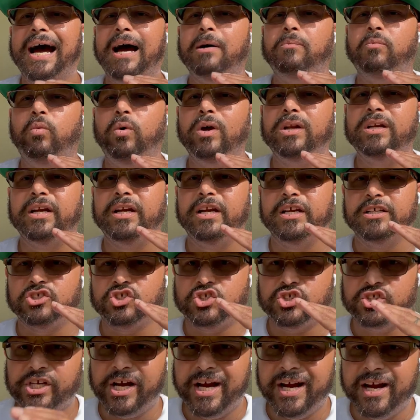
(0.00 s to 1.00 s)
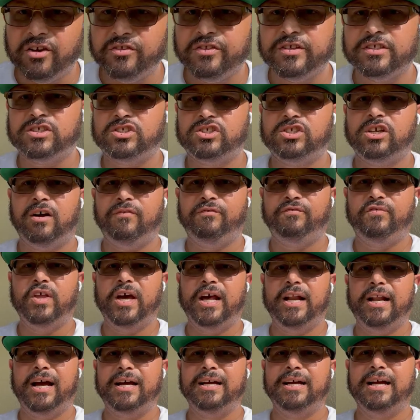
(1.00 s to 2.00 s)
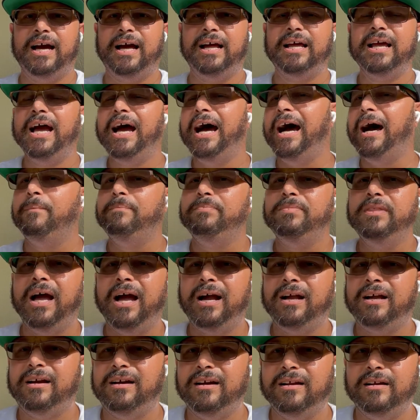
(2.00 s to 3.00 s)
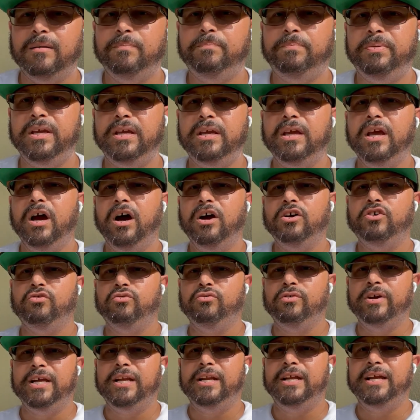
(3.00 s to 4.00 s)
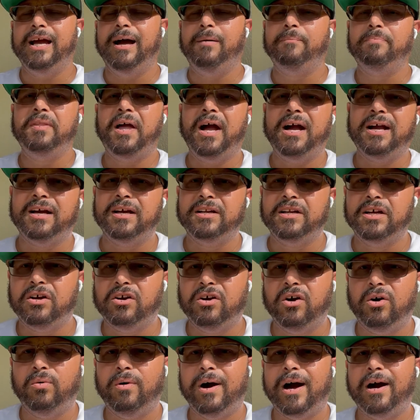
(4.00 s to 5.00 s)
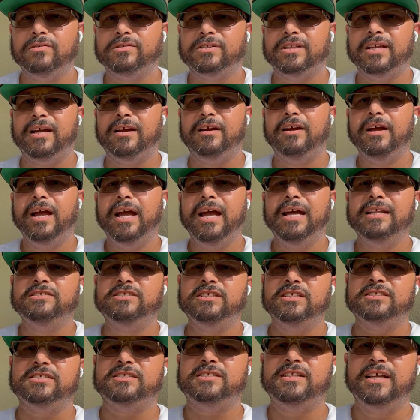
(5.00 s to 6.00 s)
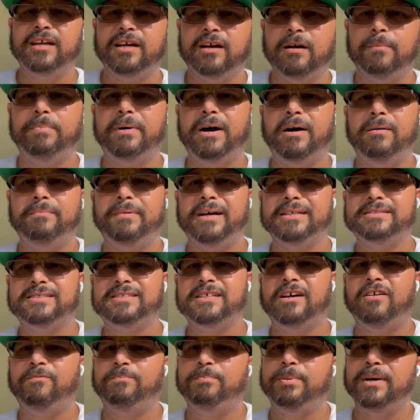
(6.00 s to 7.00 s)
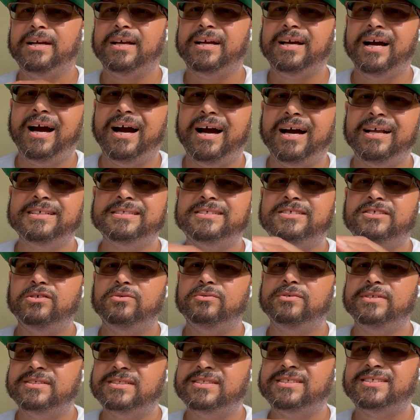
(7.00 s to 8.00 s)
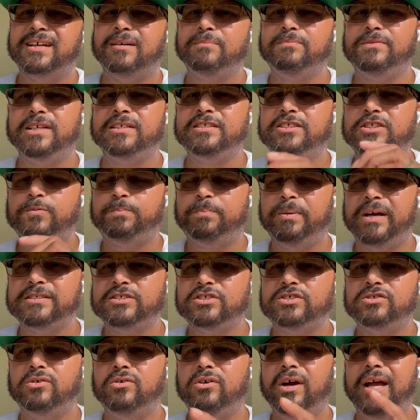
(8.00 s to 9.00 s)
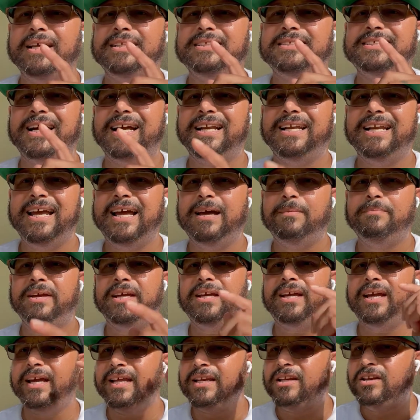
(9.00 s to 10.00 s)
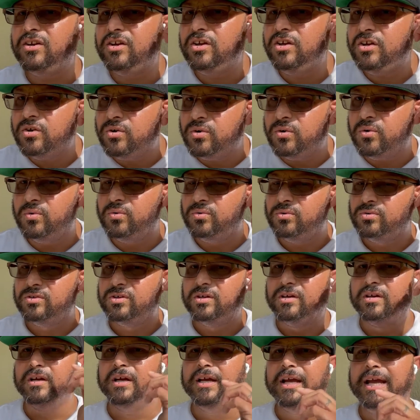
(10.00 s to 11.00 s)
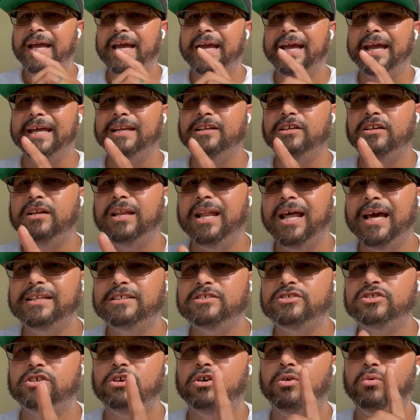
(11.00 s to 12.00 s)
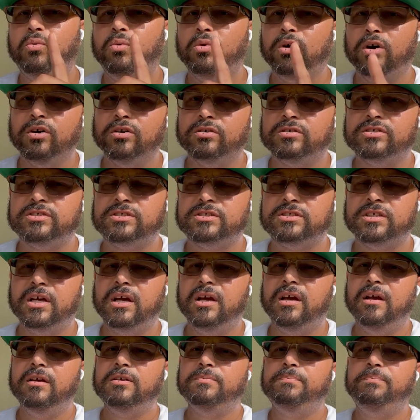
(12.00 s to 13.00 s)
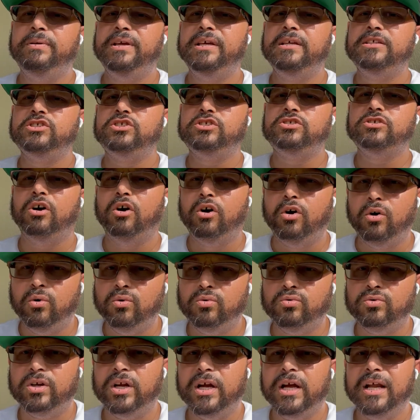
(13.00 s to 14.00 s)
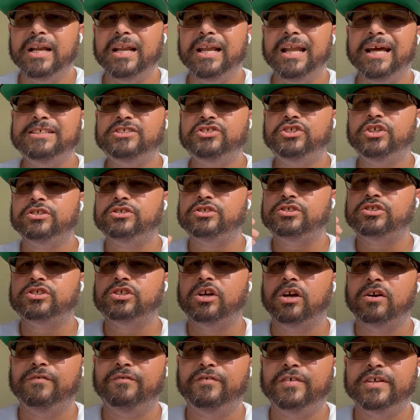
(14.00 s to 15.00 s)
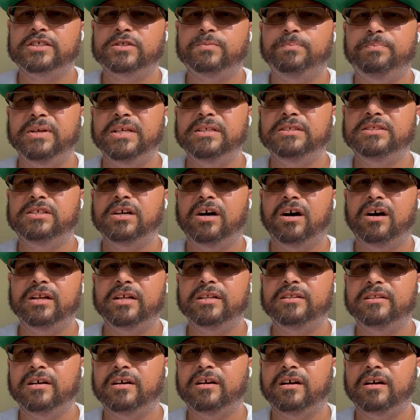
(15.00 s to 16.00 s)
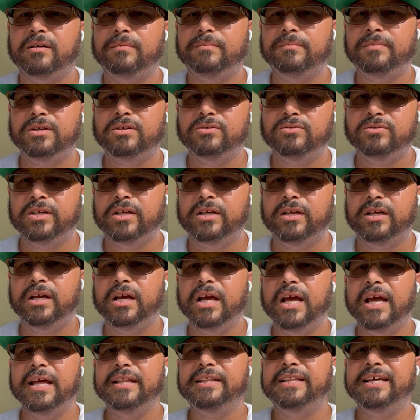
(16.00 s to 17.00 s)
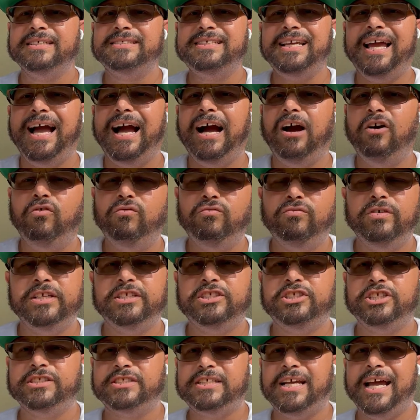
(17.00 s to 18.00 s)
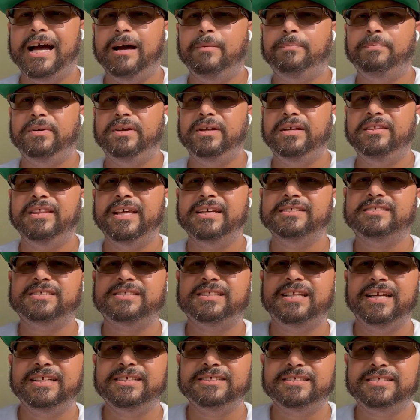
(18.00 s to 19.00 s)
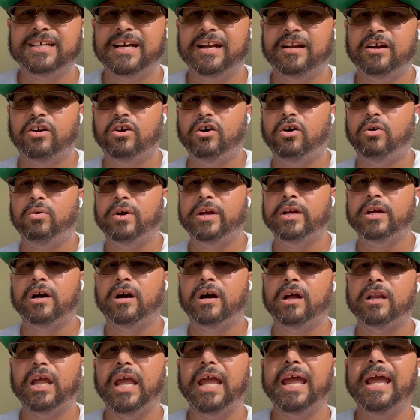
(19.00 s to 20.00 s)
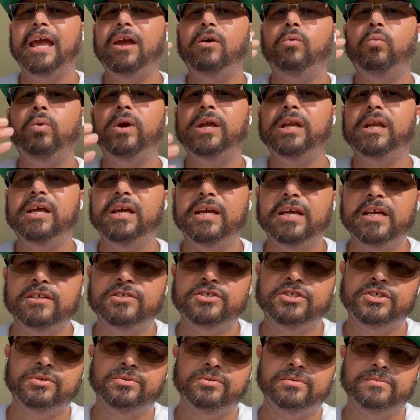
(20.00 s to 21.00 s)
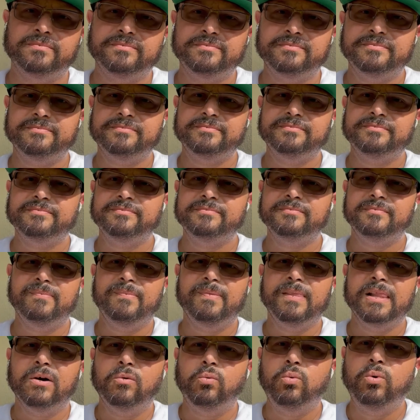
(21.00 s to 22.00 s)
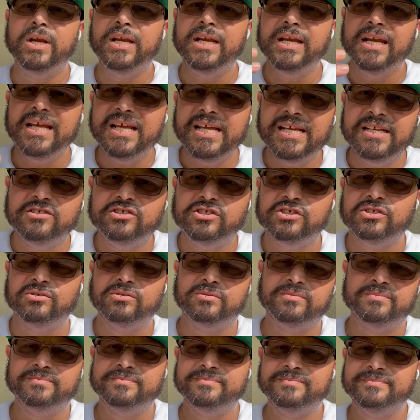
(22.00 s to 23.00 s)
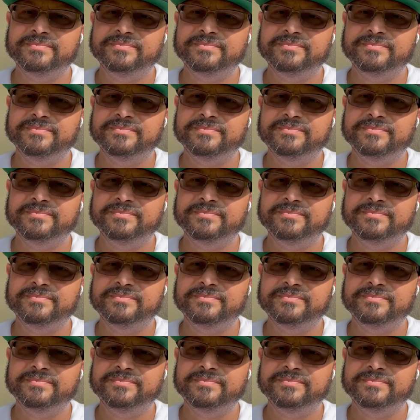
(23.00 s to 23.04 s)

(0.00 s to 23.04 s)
I'm willing to share the stuff that I got. I'm not going to be greedy. I'm not going to go out there and just think about myself. But God is doing something special and dynamic in you. And let your works be shown. Let your service be done in the community. There's outreaches happening. There's things that are going on. And we need you. We need you.